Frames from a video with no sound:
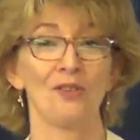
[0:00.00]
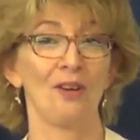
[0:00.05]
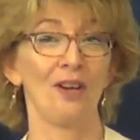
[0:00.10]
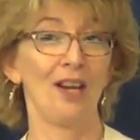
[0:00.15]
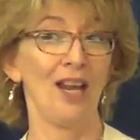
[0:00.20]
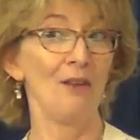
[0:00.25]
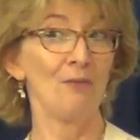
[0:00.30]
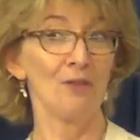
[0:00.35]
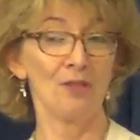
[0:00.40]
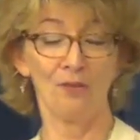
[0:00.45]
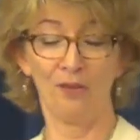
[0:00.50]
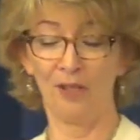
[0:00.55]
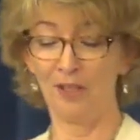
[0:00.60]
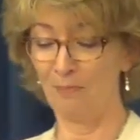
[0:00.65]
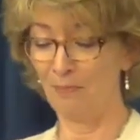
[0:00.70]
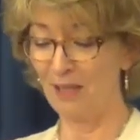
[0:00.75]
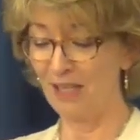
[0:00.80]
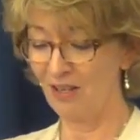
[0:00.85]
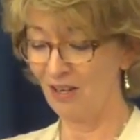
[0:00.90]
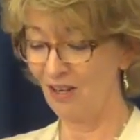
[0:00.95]
Renee was going to
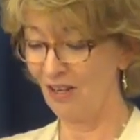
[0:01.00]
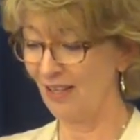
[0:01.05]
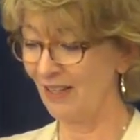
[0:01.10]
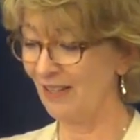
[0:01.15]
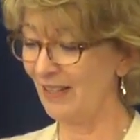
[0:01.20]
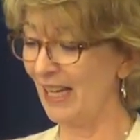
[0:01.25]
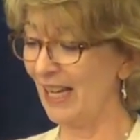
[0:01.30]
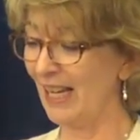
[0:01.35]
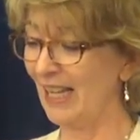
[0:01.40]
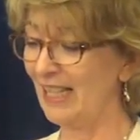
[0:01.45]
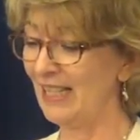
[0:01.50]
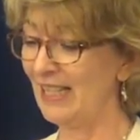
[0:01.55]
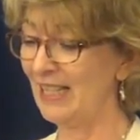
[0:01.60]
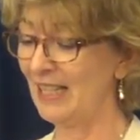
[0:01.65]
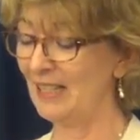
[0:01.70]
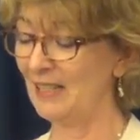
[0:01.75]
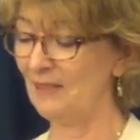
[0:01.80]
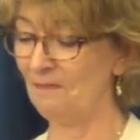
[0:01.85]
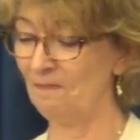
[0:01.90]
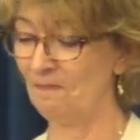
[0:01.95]
be gone, and
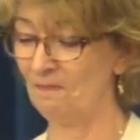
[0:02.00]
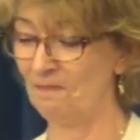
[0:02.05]
um,